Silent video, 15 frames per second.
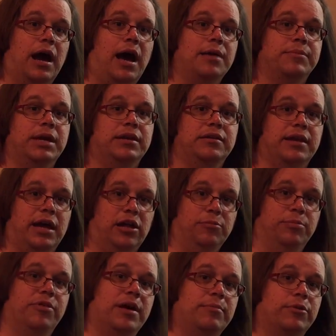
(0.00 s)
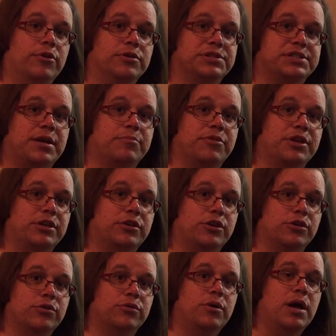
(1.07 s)
I'm getting to help them learn something
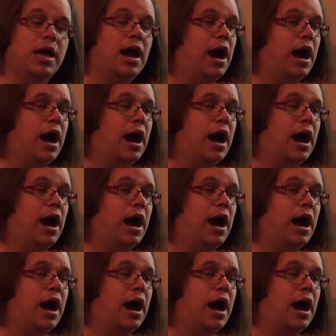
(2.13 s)
new.